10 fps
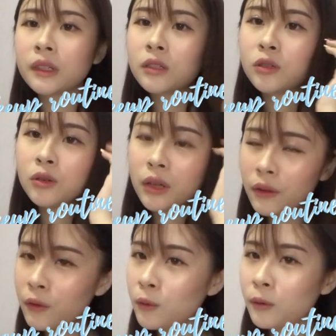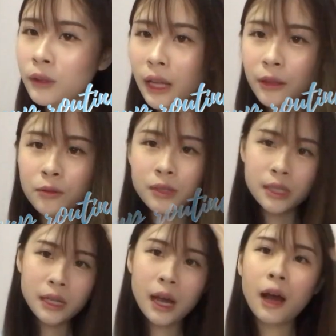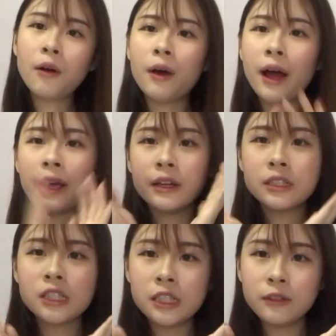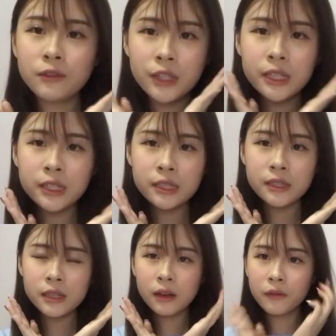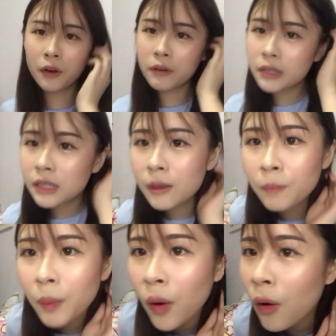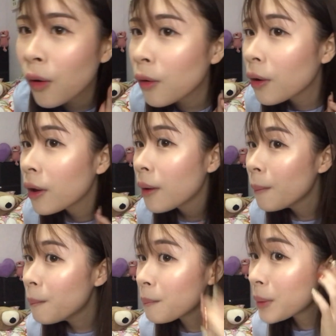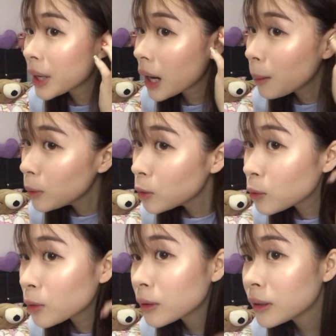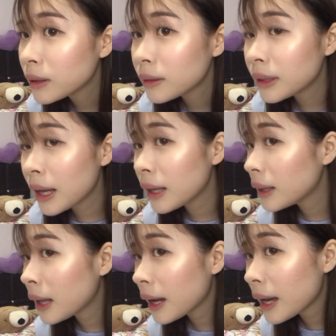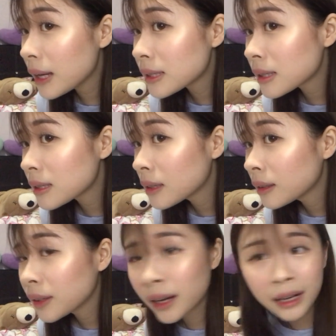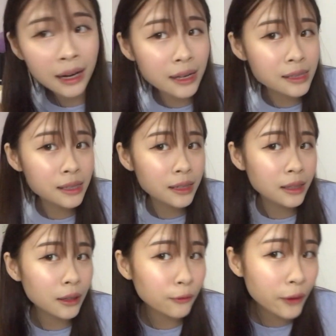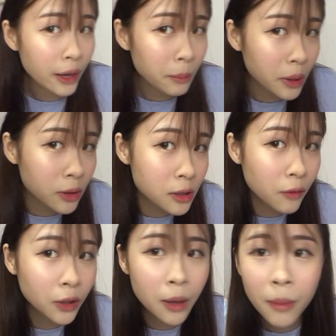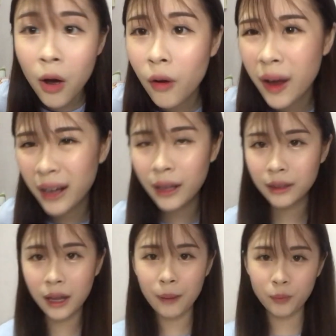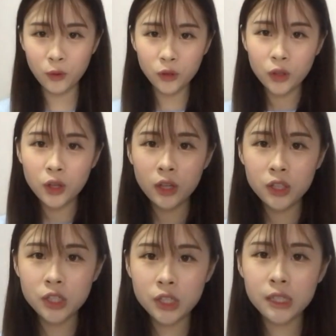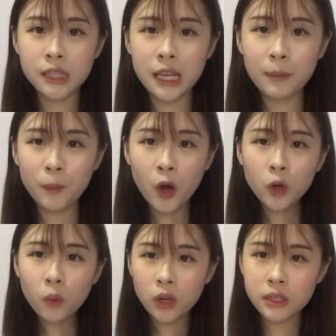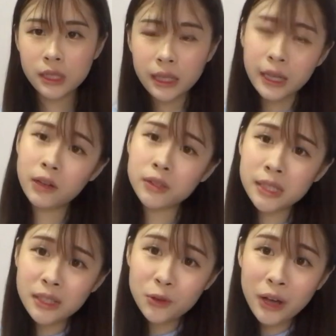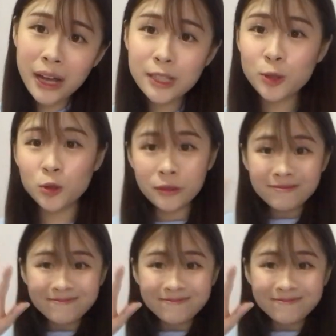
So, if you would like to see how I achieve this very simple makeup look that like has the glass skin effect because of the amount of highlighter I put, just keep on watching and I'll see you guys soon.